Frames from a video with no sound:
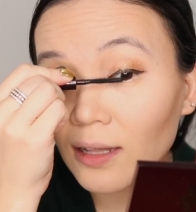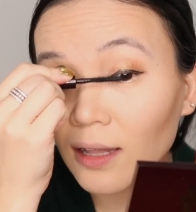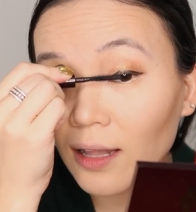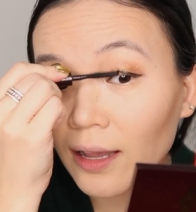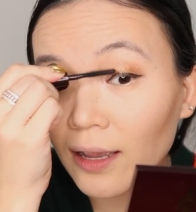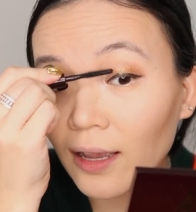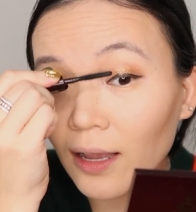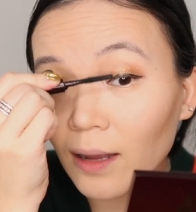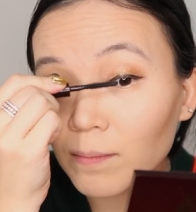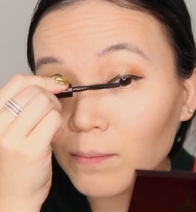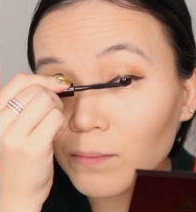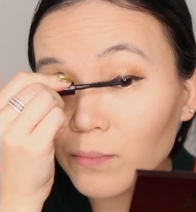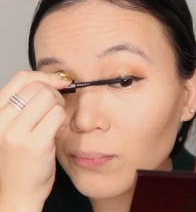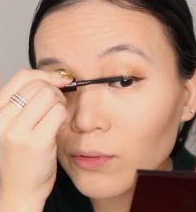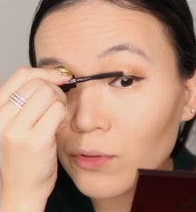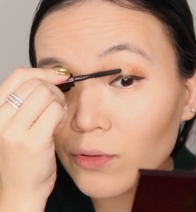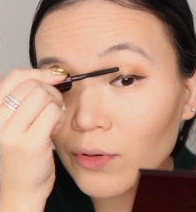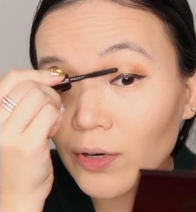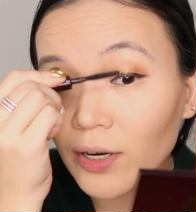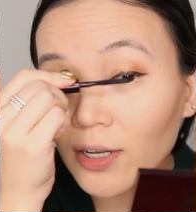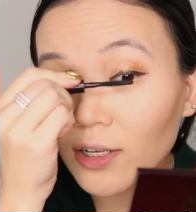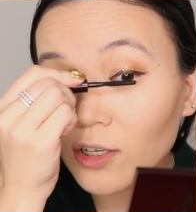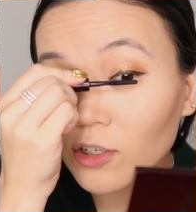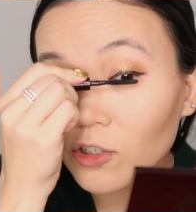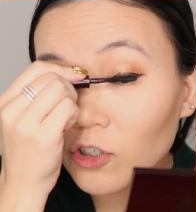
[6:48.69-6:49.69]
Like, I'm
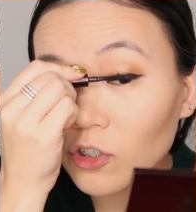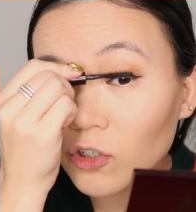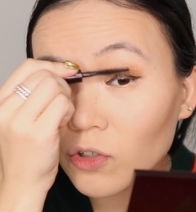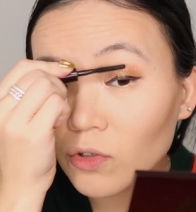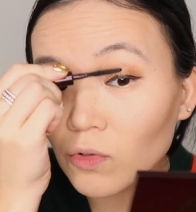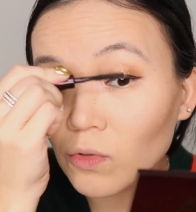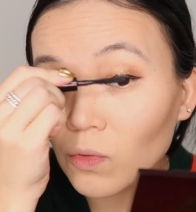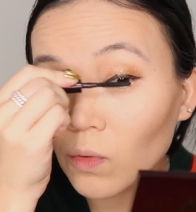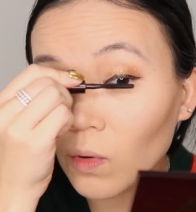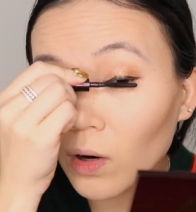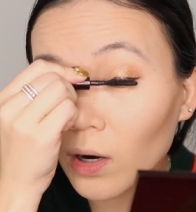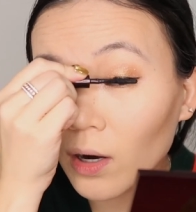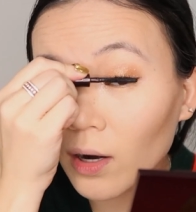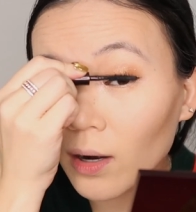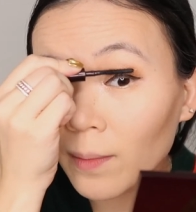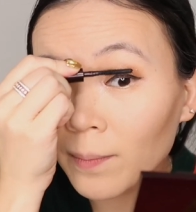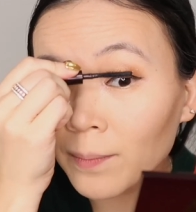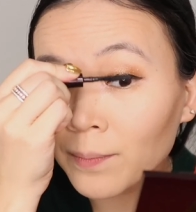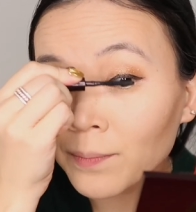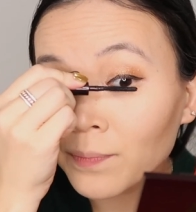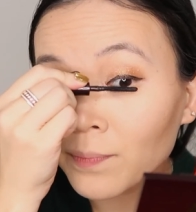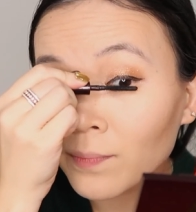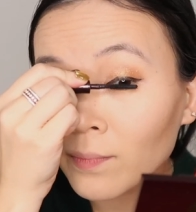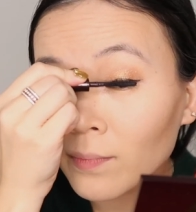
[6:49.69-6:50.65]
pretty sure